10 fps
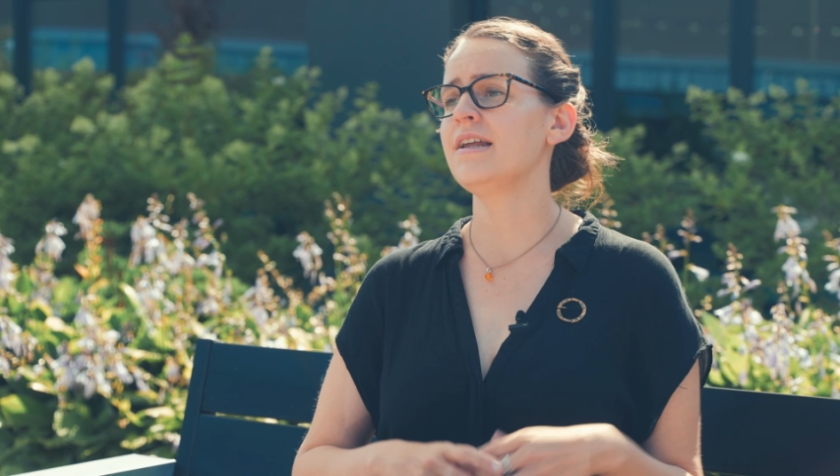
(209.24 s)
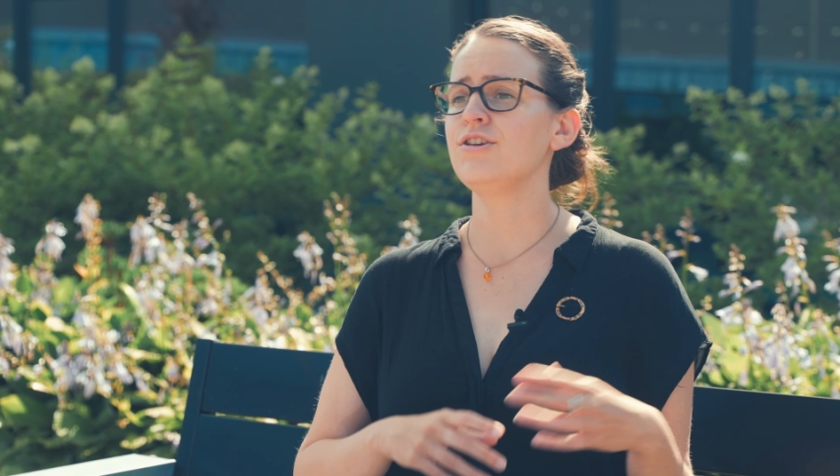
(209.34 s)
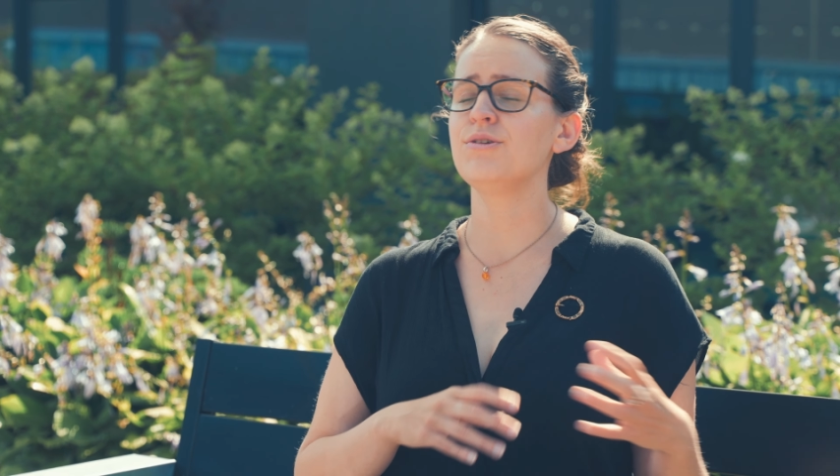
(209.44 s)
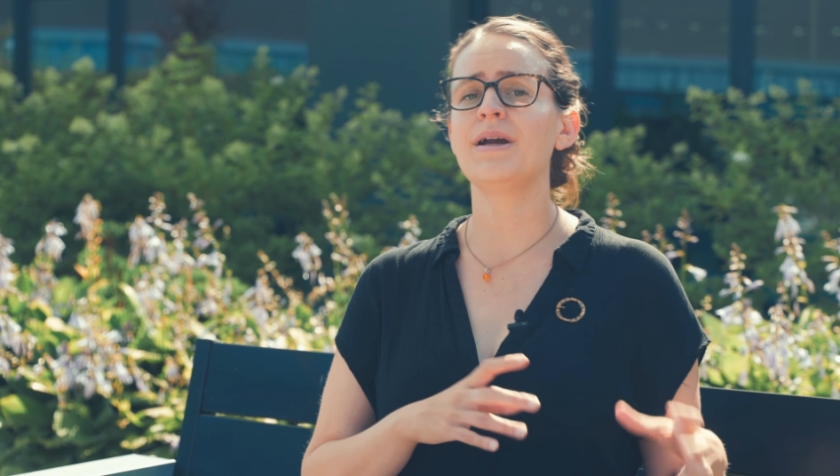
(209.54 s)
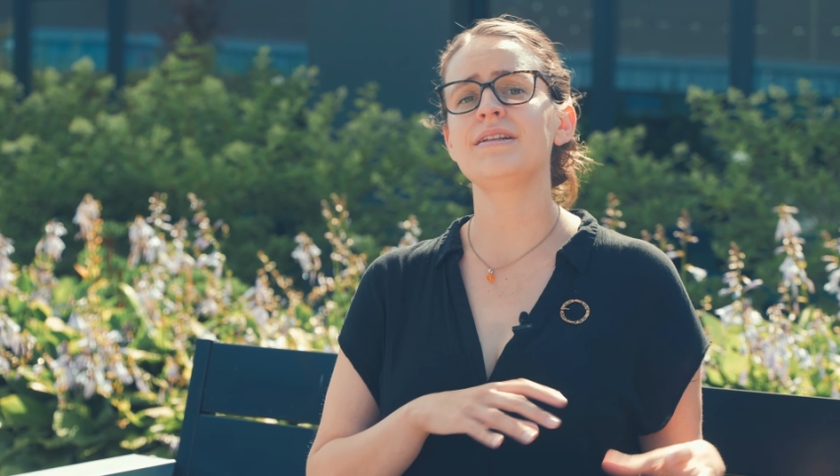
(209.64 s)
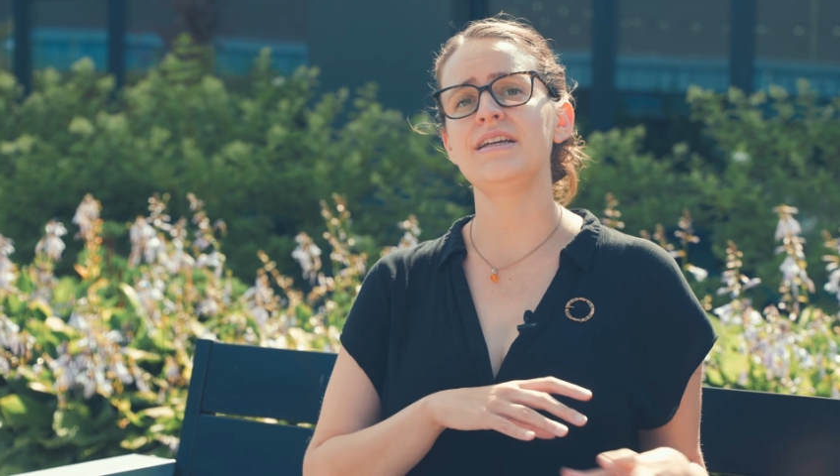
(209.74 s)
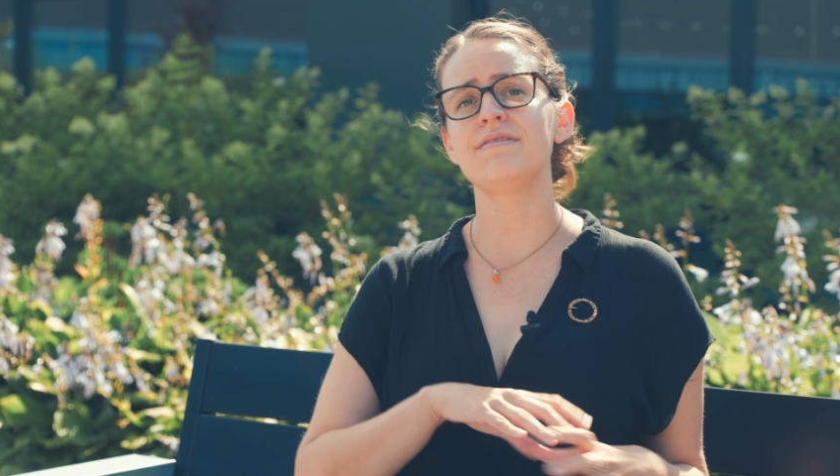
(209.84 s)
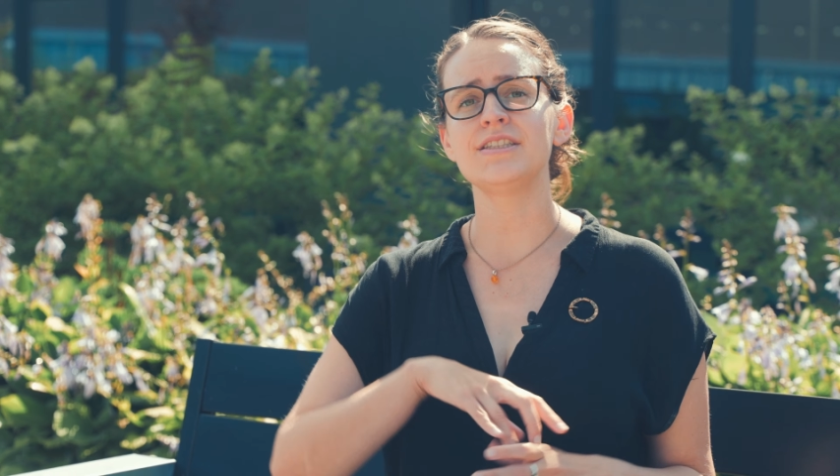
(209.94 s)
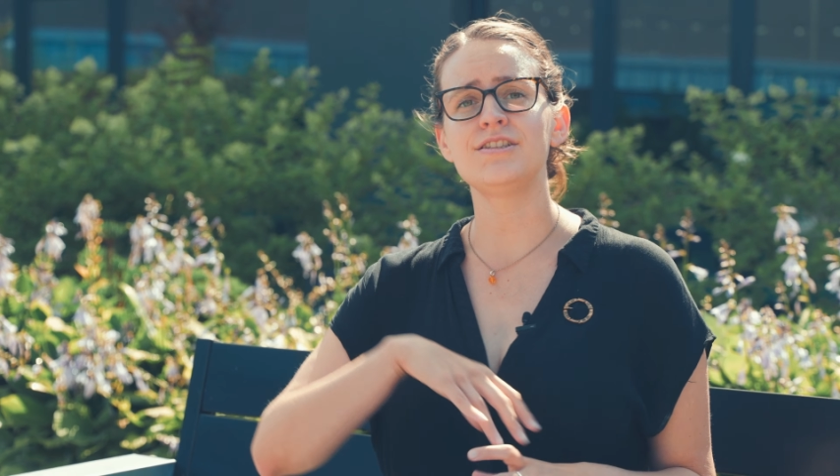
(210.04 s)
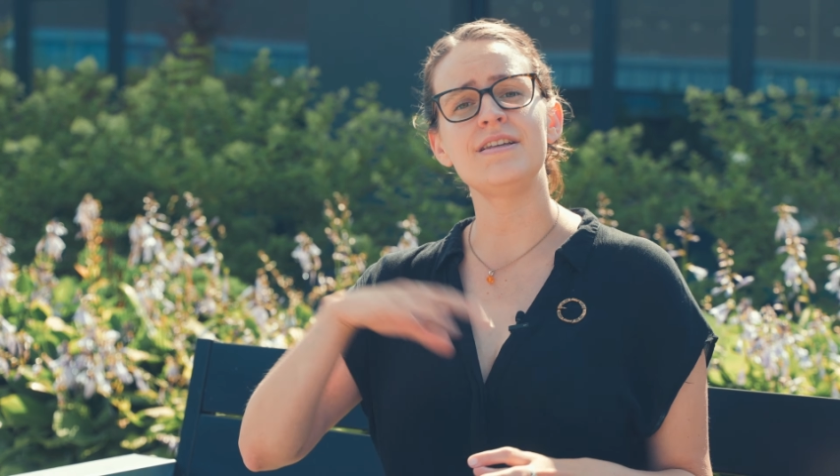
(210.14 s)
then you might
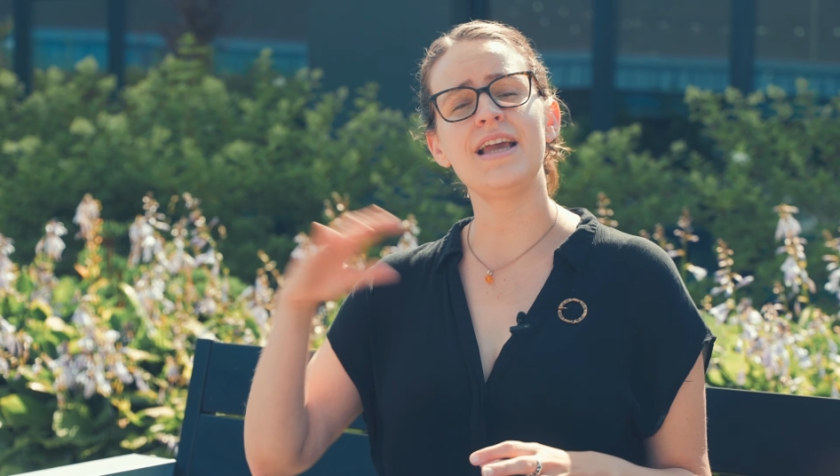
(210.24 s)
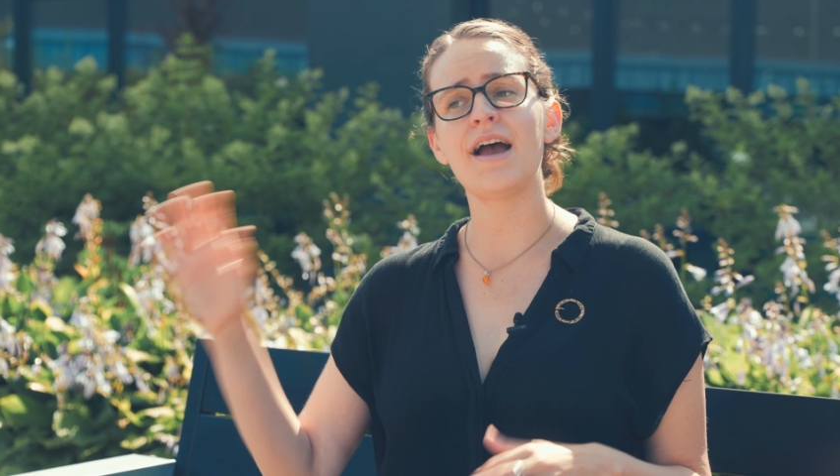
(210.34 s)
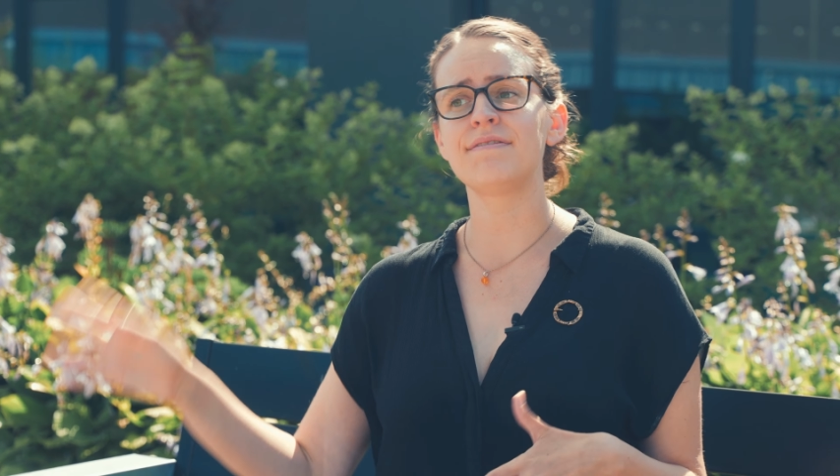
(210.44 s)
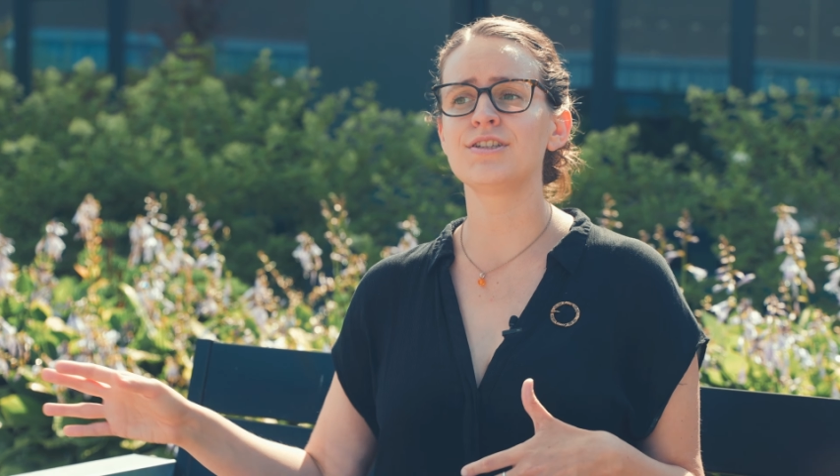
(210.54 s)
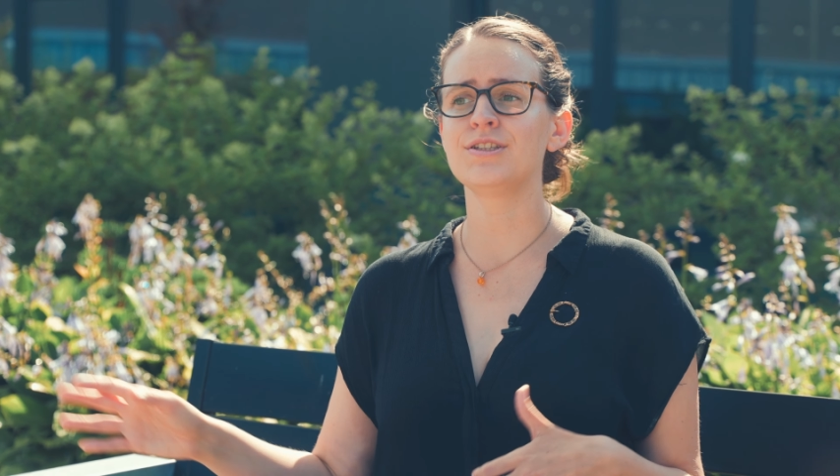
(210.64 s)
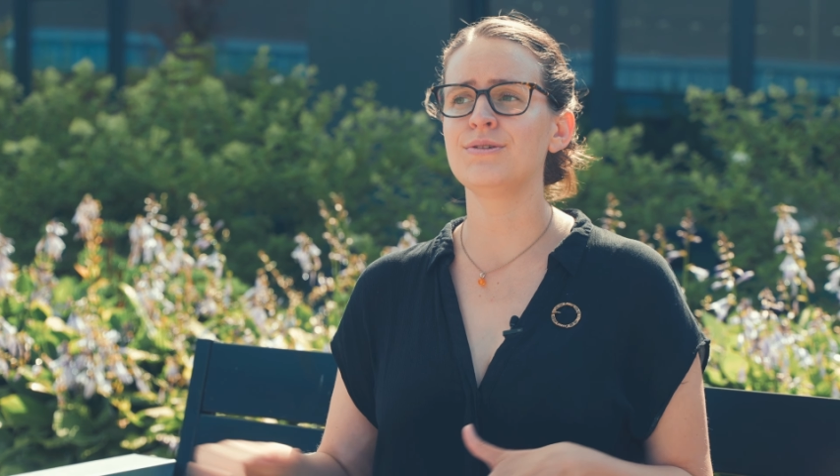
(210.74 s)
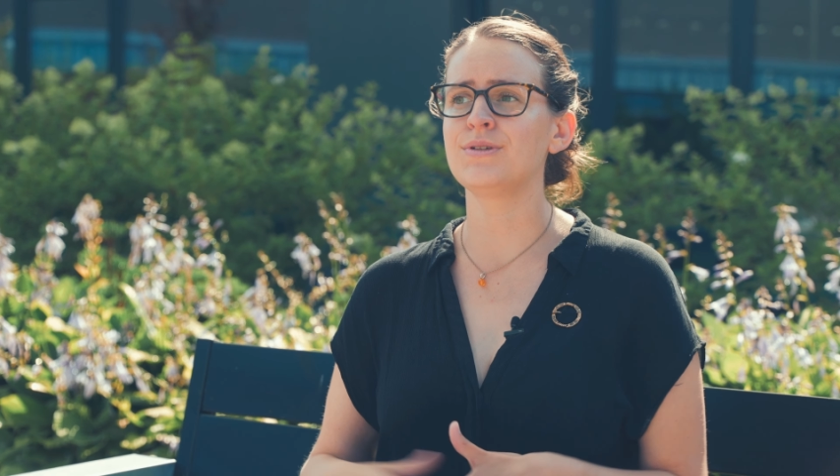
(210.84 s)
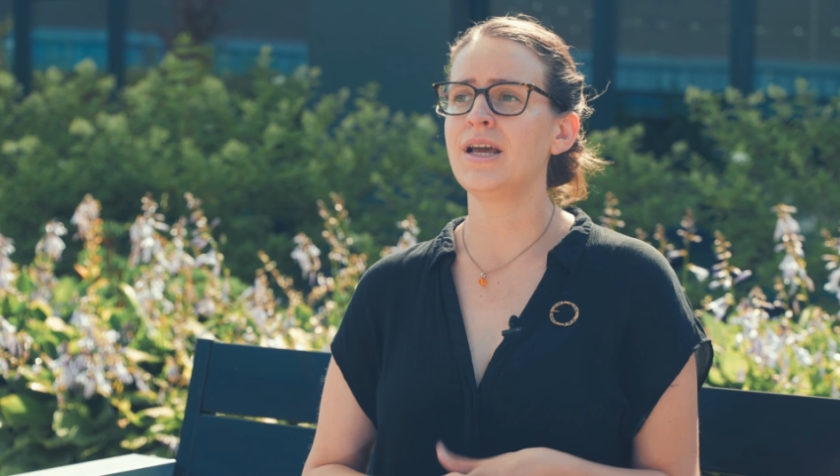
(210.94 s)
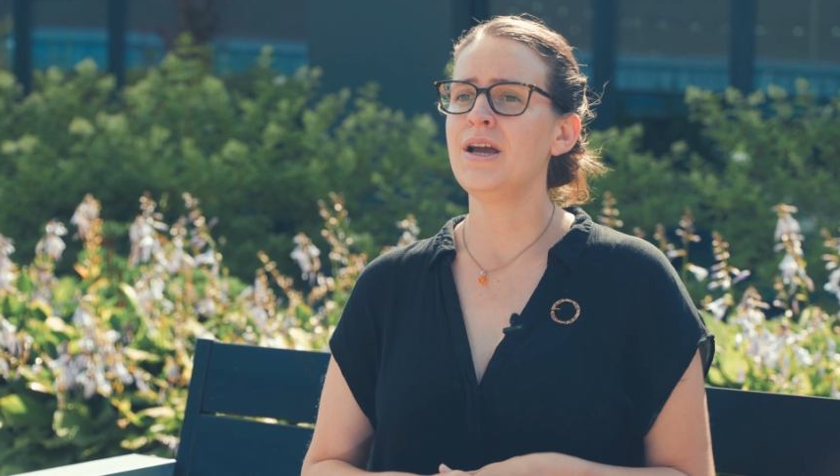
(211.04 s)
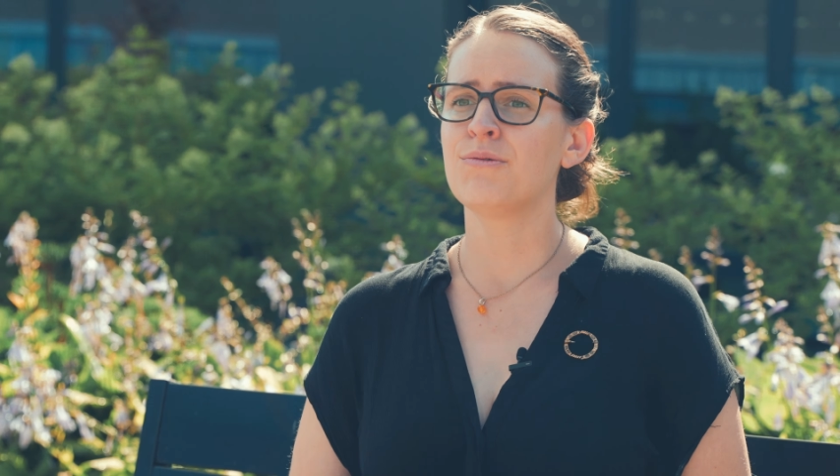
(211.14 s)
leave that to the afternoon